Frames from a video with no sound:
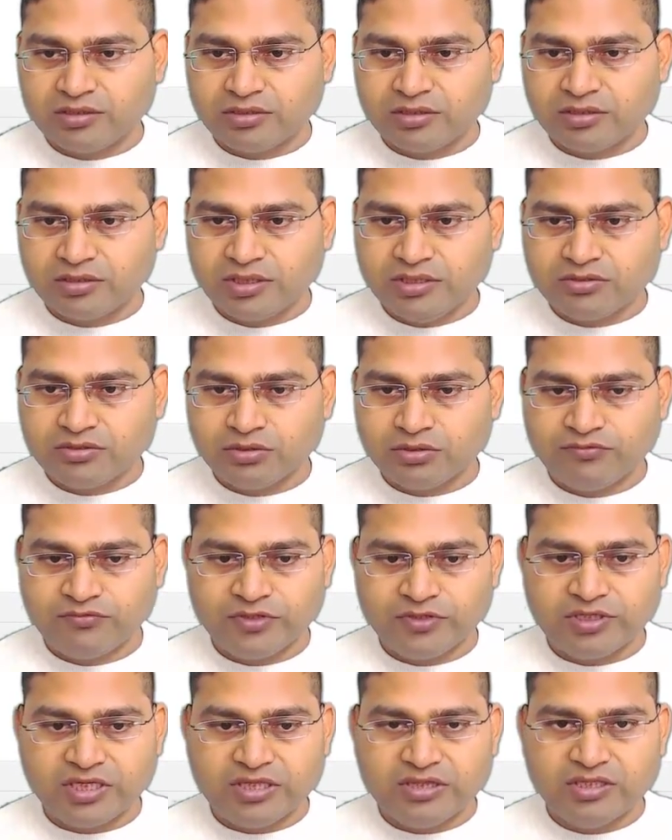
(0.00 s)
Okay, so if
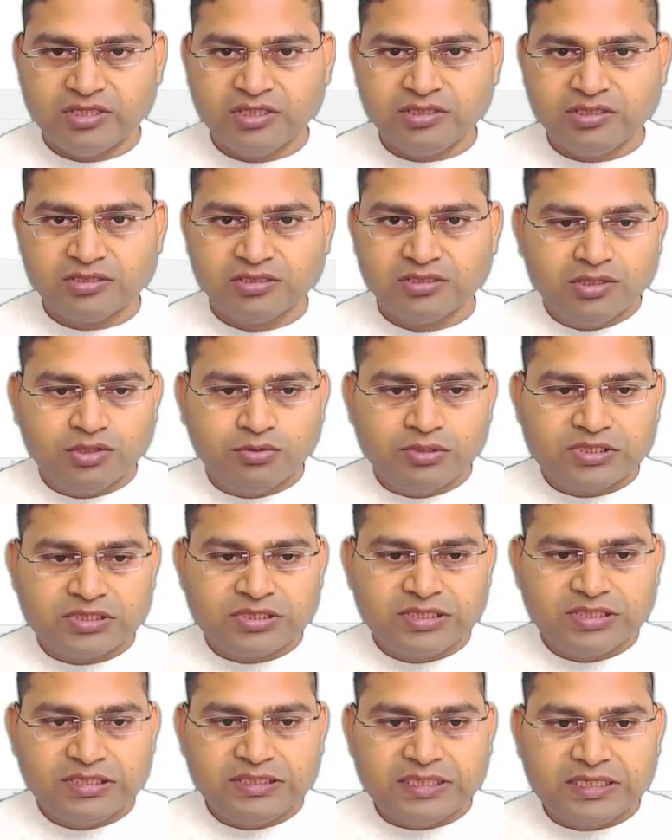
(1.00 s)
we run this, you will
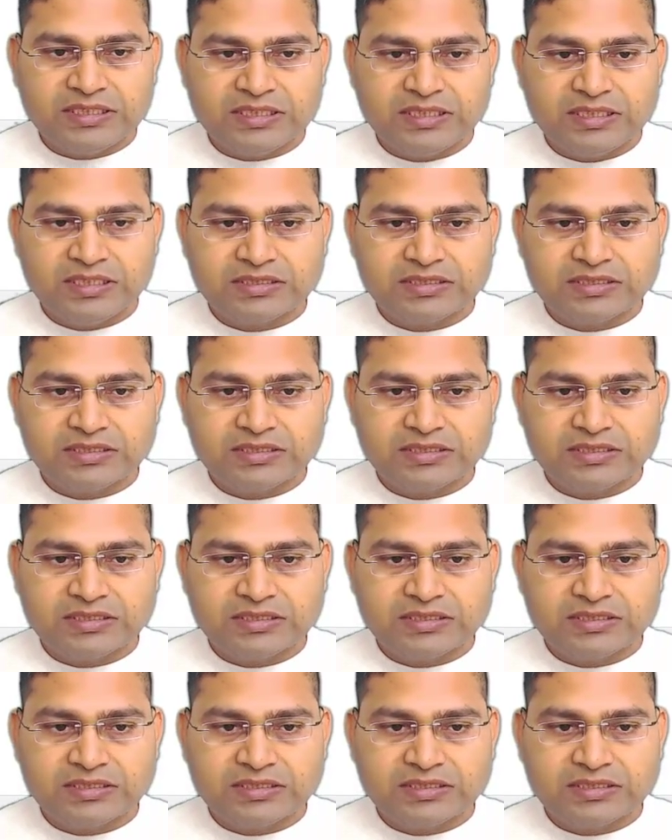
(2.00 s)
see that